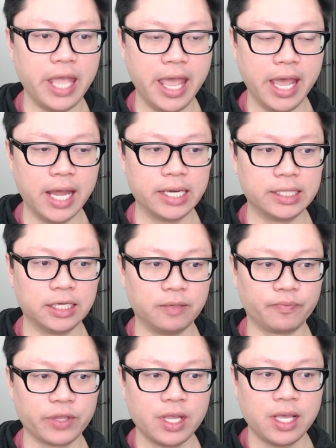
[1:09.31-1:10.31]

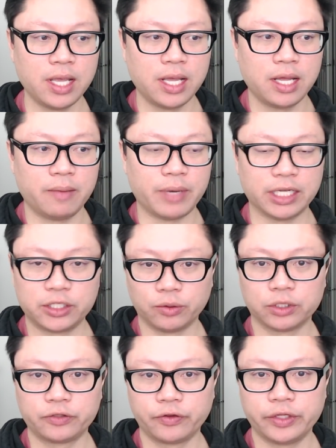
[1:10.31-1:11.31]
And my
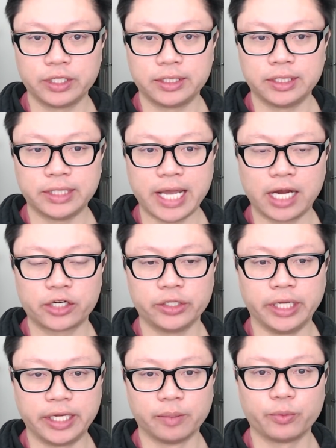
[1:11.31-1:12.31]
source for this is
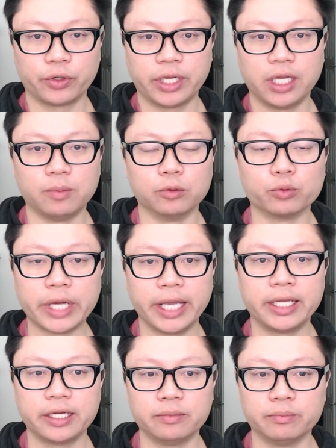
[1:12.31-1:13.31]
actually Kimber Cable.
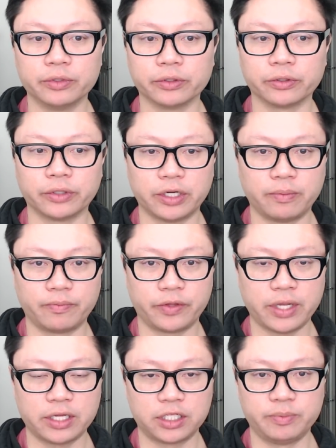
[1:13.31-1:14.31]
Ray Kimber
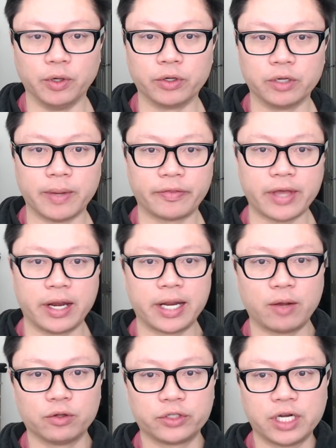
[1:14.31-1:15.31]
has spoken about that,
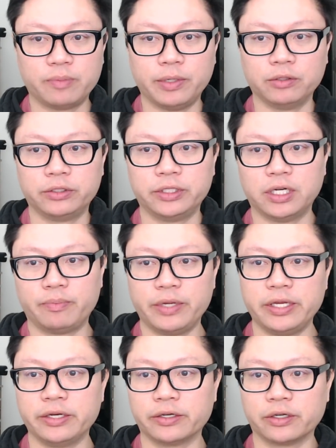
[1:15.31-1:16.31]
and I will try to post it up
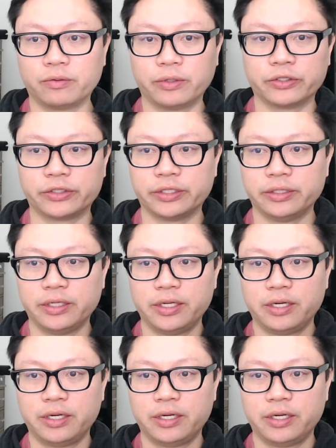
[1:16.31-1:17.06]
here. Where is it?